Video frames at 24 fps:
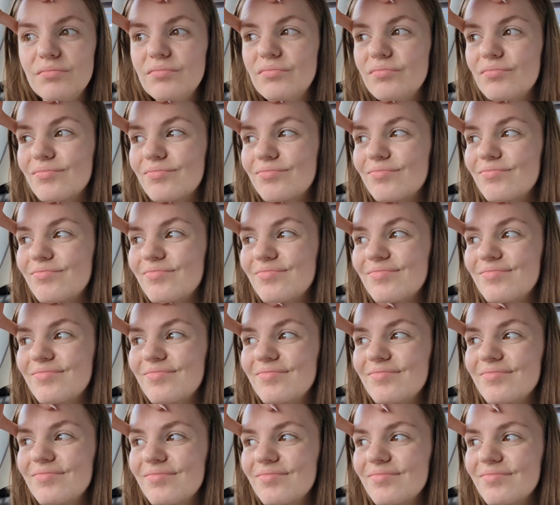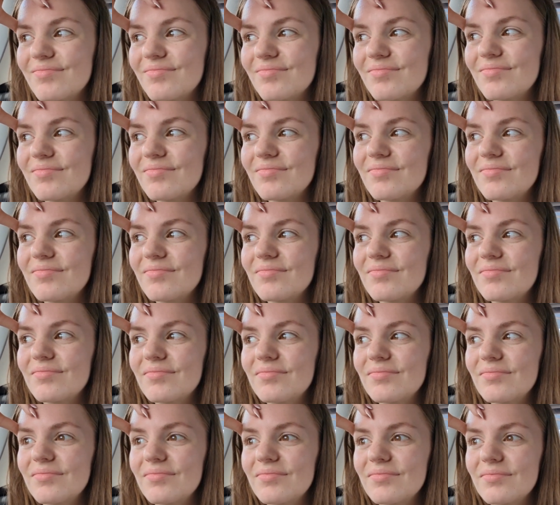
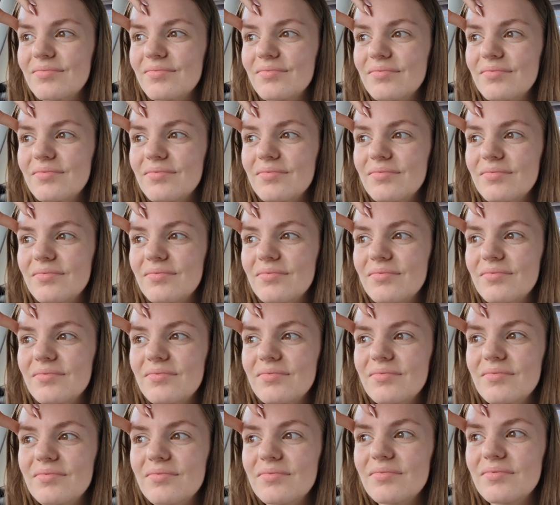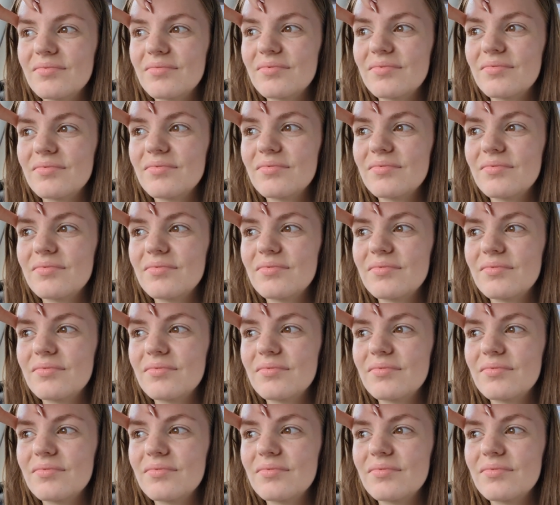No one is speaking in this clip.